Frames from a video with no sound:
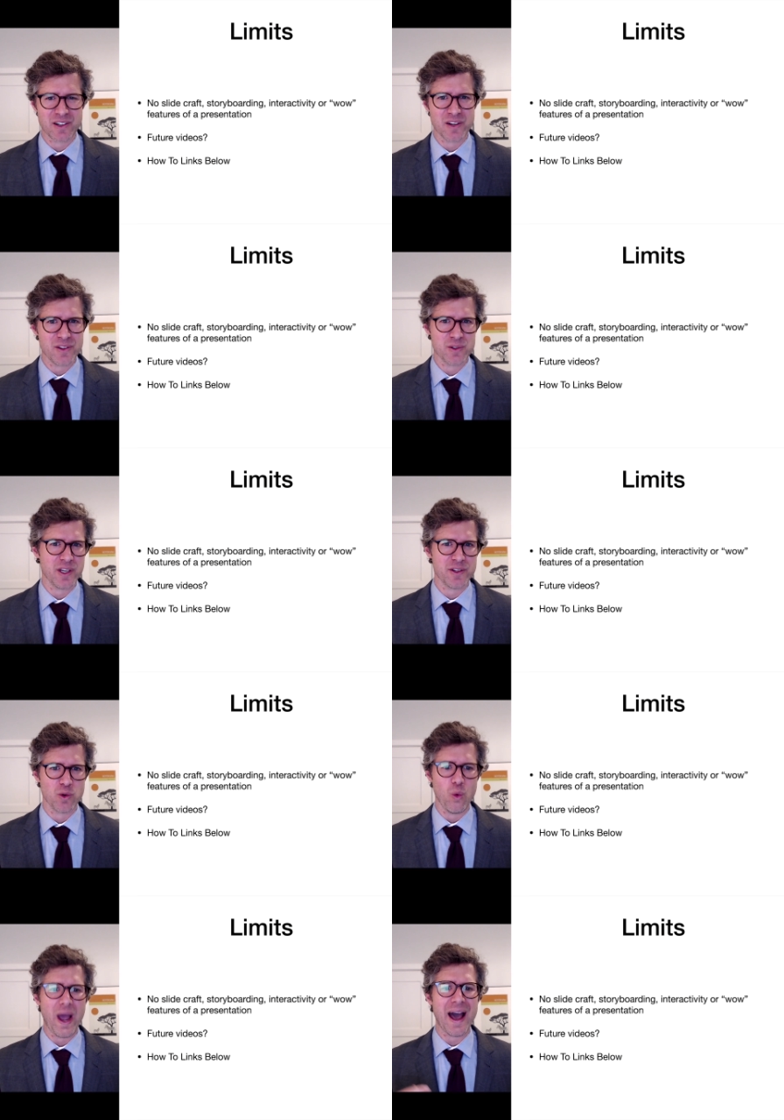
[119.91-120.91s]
or those other
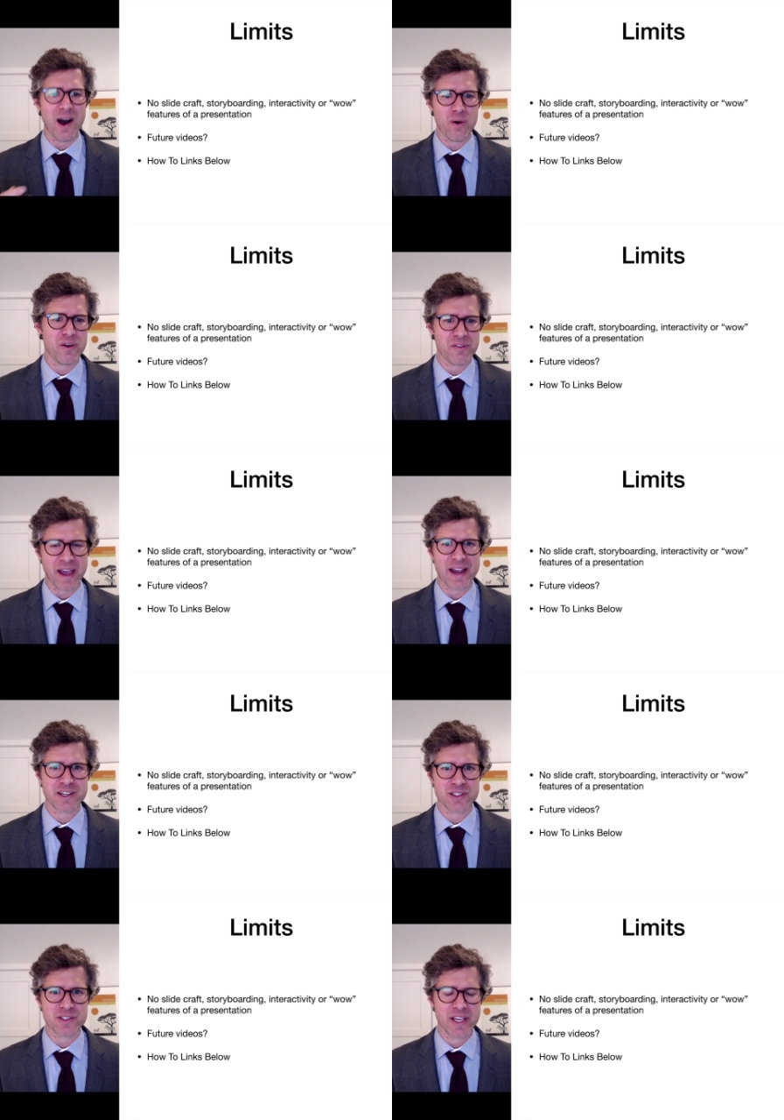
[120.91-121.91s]
wow
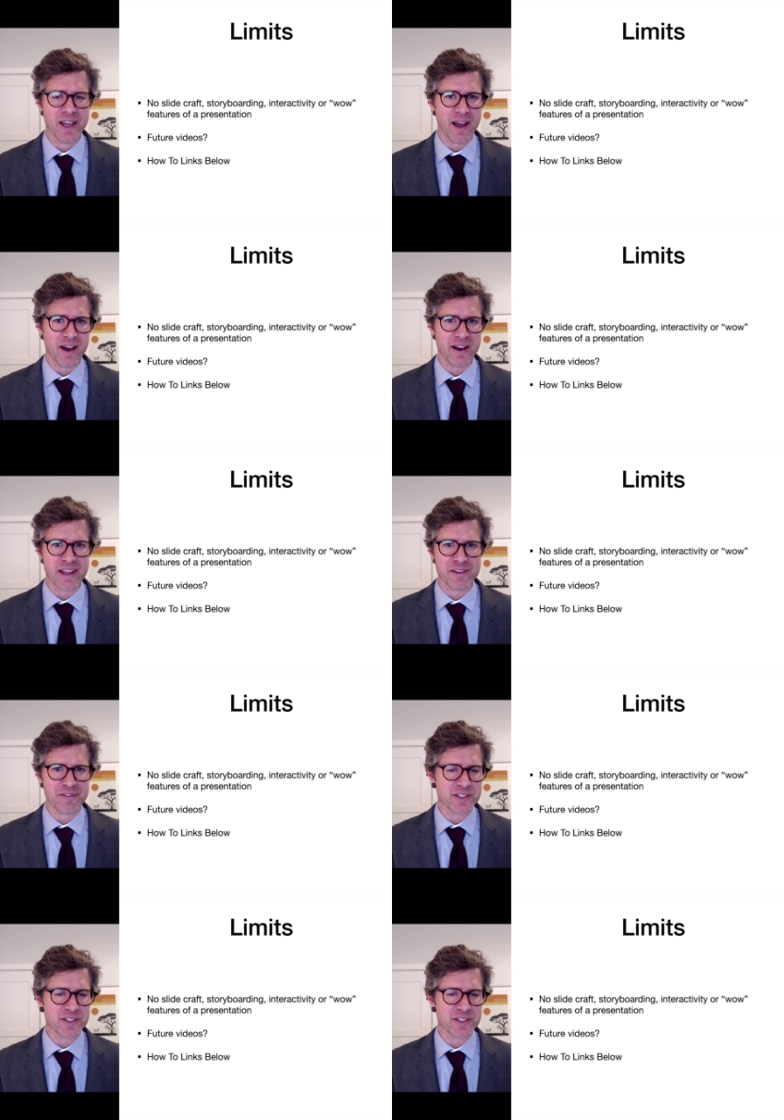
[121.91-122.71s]
factors. If there's